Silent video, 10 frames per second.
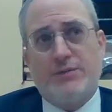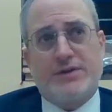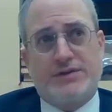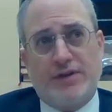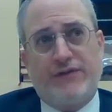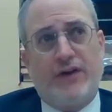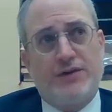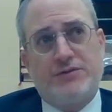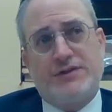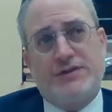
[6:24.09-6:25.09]
which stood for
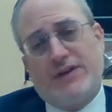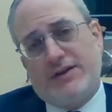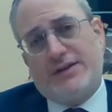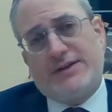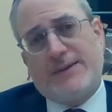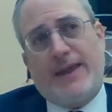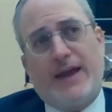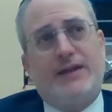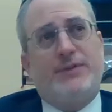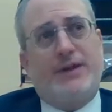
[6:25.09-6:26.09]
hundreds of years,
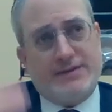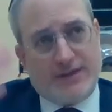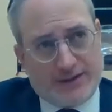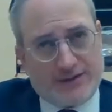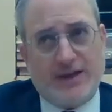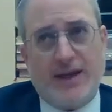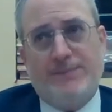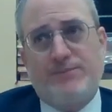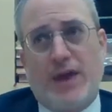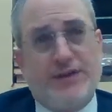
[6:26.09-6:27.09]
and B'ezrat
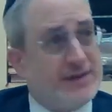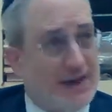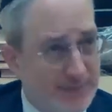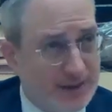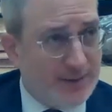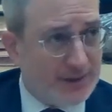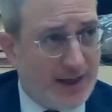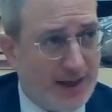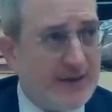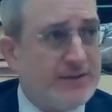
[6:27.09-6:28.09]
Hashem, and the second Beit
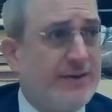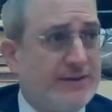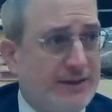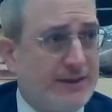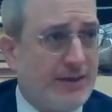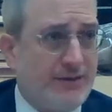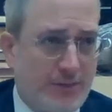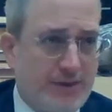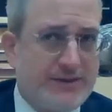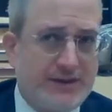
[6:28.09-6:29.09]
HaMikdash,
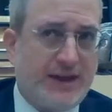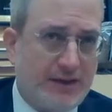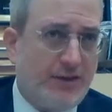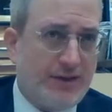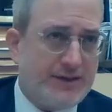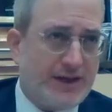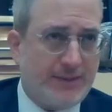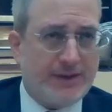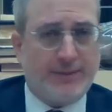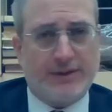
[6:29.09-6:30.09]
there wasn't the Aron,
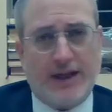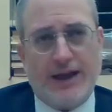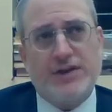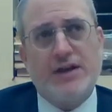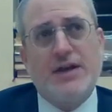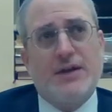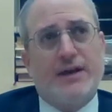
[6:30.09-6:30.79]
second Beit HaMikdash,